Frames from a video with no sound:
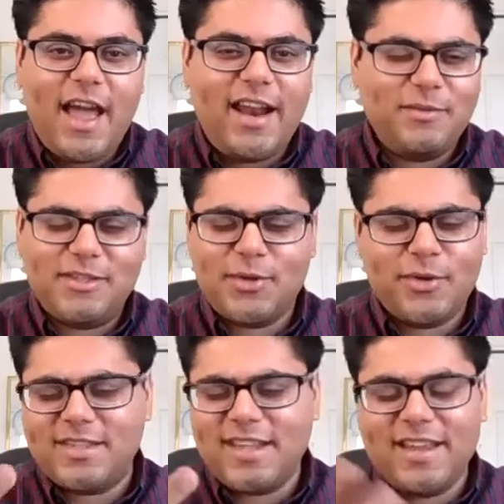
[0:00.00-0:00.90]
And I was
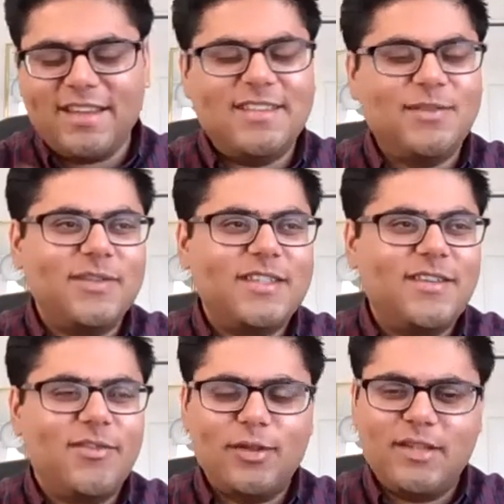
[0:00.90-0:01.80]
so excited to
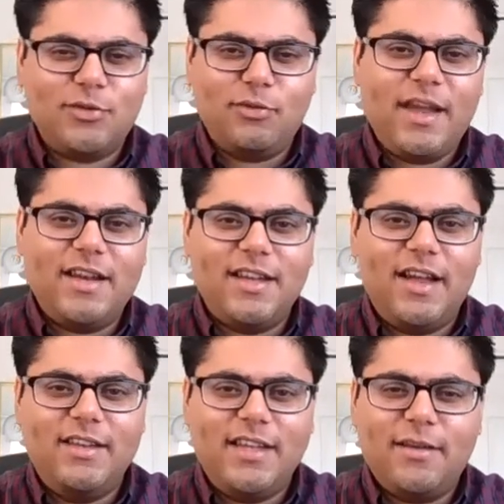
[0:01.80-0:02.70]
receive all these great
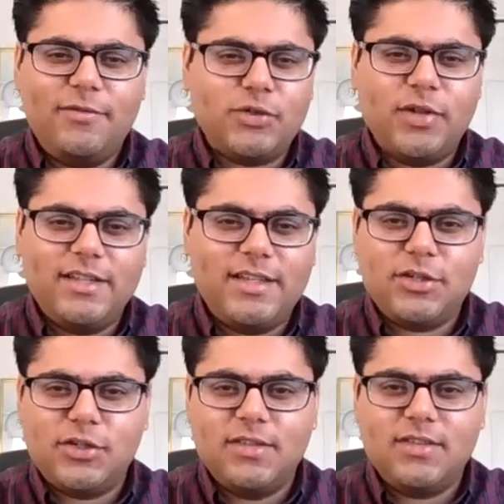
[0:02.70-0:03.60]
data
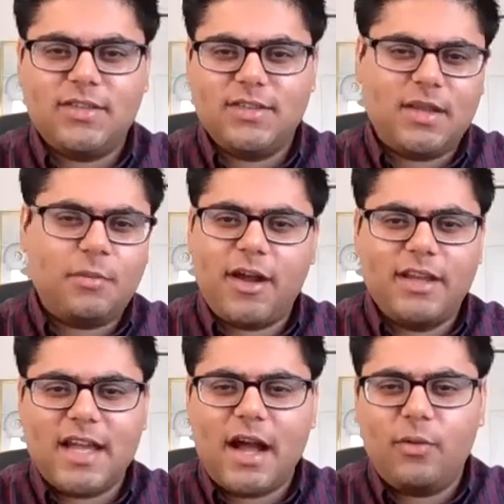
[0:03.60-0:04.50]
visualizations to
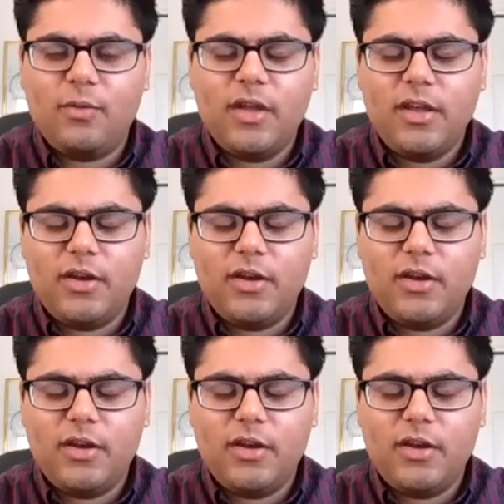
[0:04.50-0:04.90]
summarize how